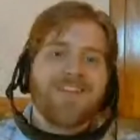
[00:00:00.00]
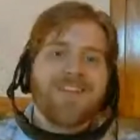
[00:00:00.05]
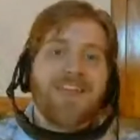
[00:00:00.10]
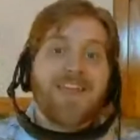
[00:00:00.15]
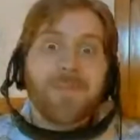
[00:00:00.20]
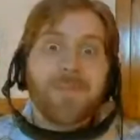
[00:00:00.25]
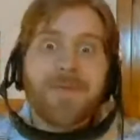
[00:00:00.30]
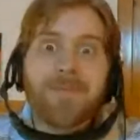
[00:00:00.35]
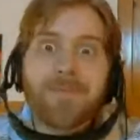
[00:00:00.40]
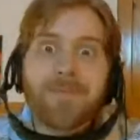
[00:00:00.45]
They
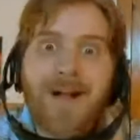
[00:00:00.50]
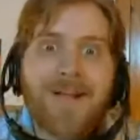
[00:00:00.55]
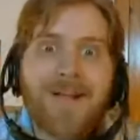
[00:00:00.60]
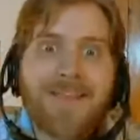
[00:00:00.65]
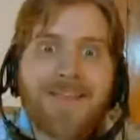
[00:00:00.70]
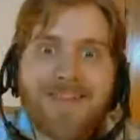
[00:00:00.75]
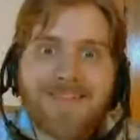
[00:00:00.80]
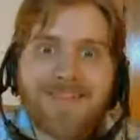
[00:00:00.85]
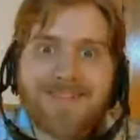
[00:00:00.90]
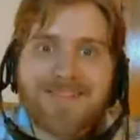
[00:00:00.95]
can be
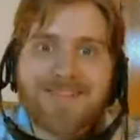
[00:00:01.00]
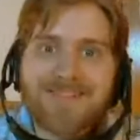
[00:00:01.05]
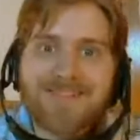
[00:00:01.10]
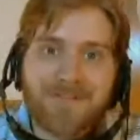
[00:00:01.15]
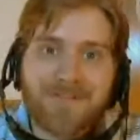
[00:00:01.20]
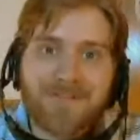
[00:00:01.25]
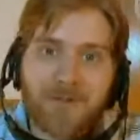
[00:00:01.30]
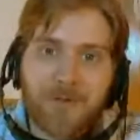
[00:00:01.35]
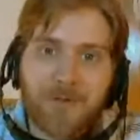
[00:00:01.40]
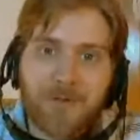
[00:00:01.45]
Mockians. That's
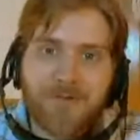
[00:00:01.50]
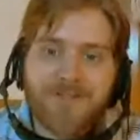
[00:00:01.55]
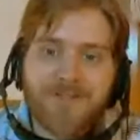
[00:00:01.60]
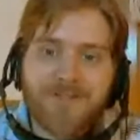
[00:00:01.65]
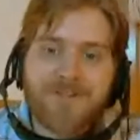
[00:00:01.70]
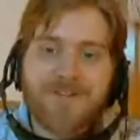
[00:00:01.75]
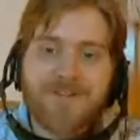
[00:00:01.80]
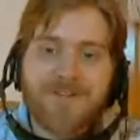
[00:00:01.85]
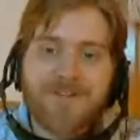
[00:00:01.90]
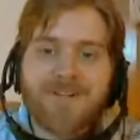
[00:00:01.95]
even
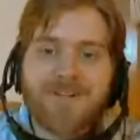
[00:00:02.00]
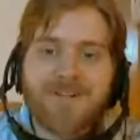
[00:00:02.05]
cooler.